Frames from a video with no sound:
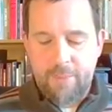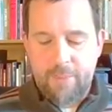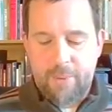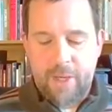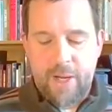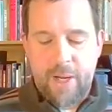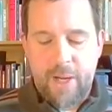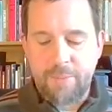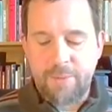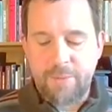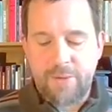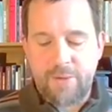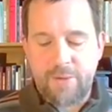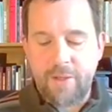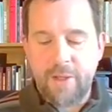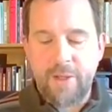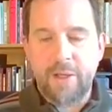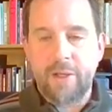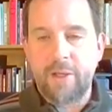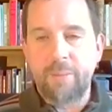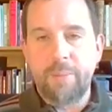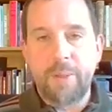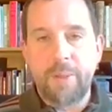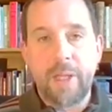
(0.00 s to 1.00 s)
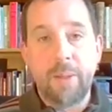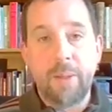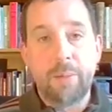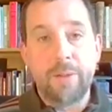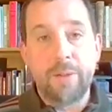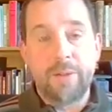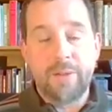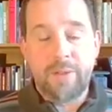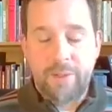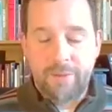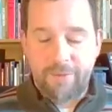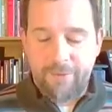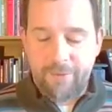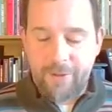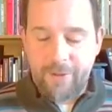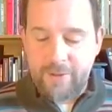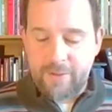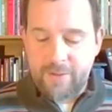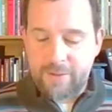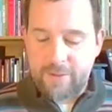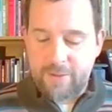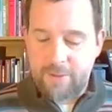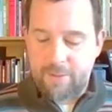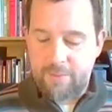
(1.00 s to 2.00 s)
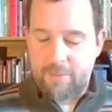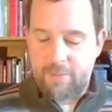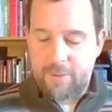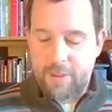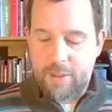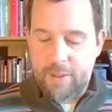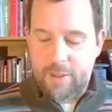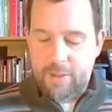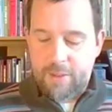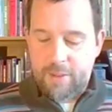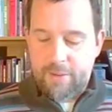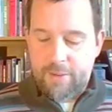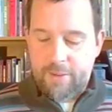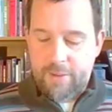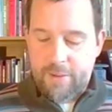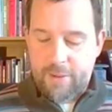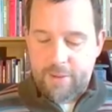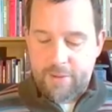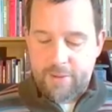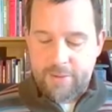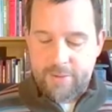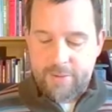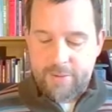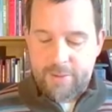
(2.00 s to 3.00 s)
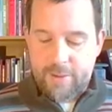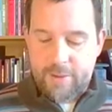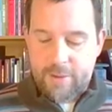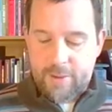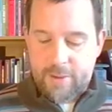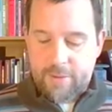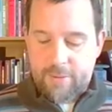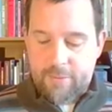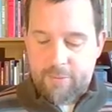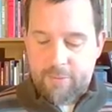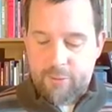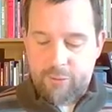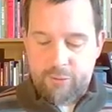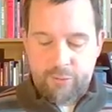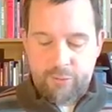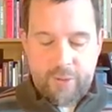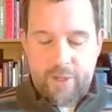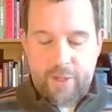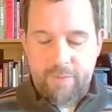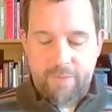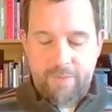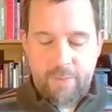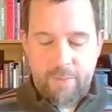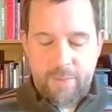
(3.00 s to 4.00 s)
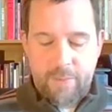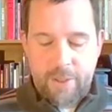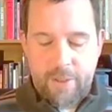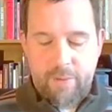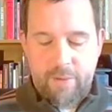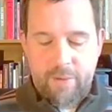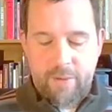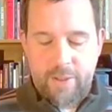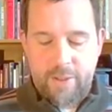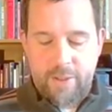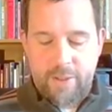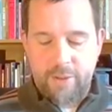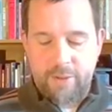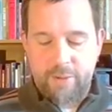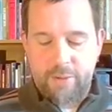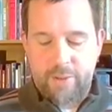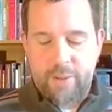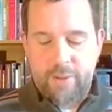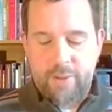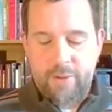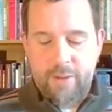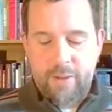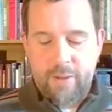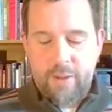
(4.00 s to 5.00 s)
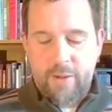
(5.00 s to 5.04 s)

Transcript: Perhaps then I'll be able to defeat them and drive them out of the country.